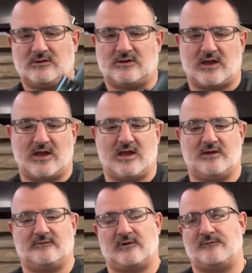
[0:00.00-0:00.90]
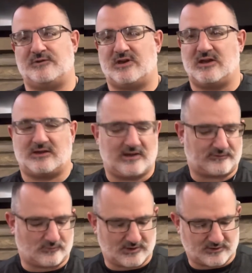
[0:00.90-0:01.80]
And if you can't guess
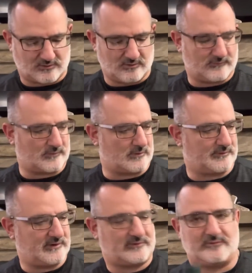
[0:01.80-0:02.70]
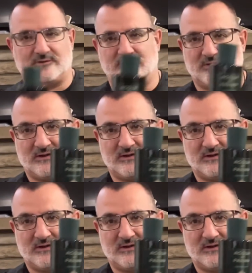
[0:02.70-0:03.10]
what you're going for with this one,